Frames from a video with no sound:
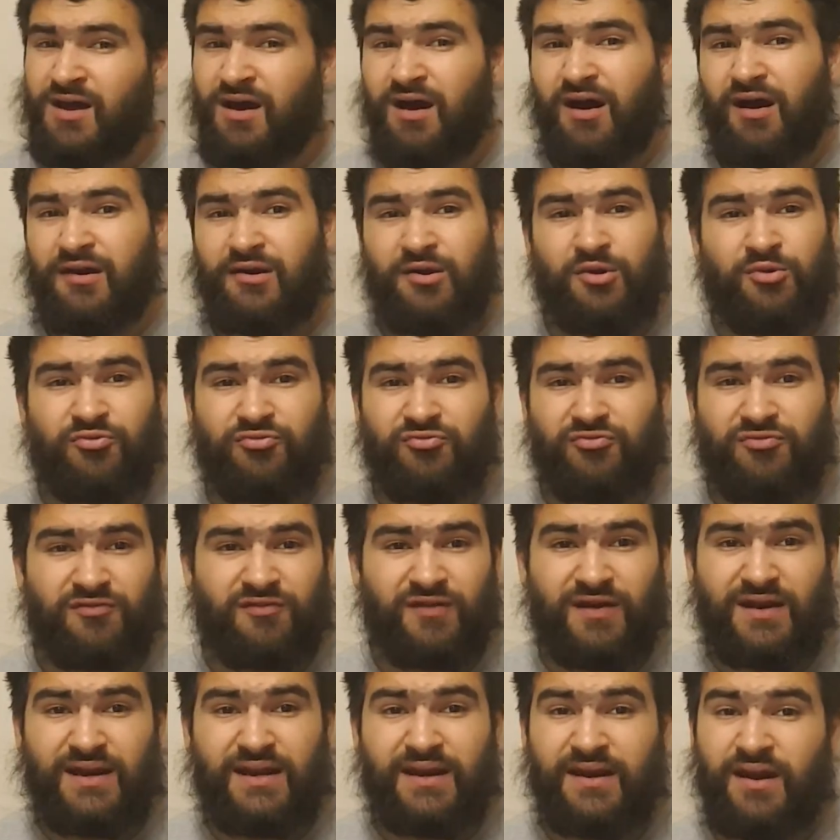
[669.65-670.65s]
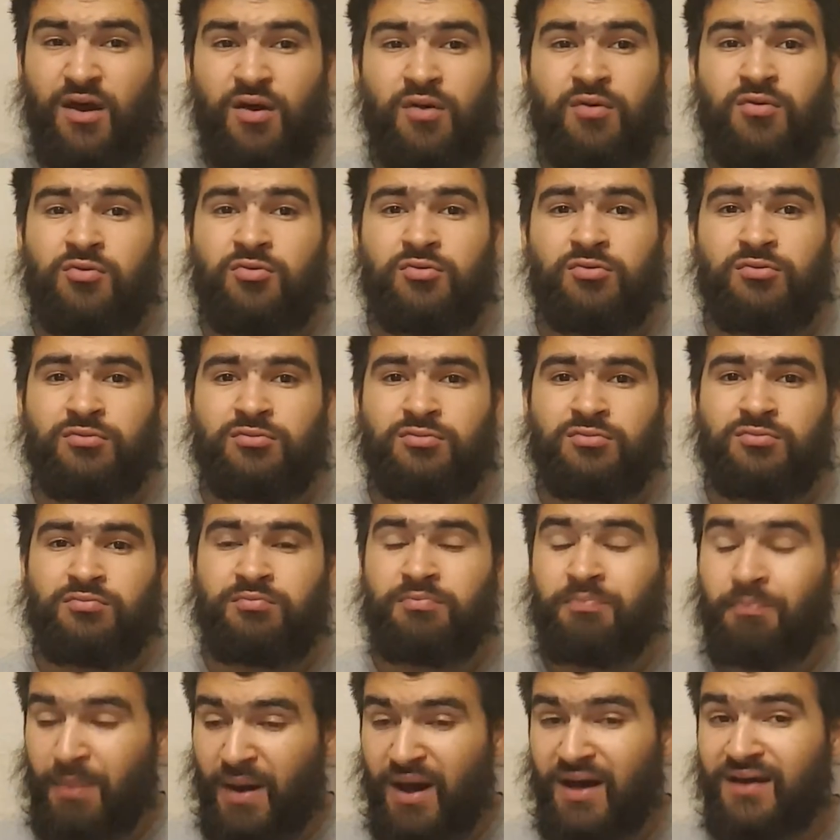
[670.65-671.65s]
I don't really know,
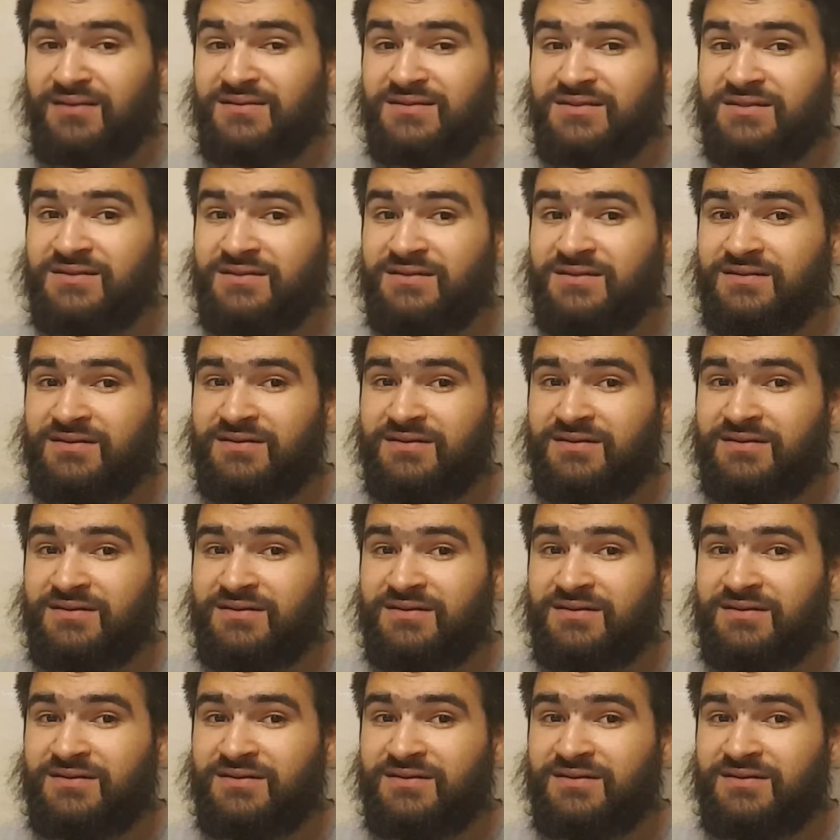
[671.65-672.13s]
but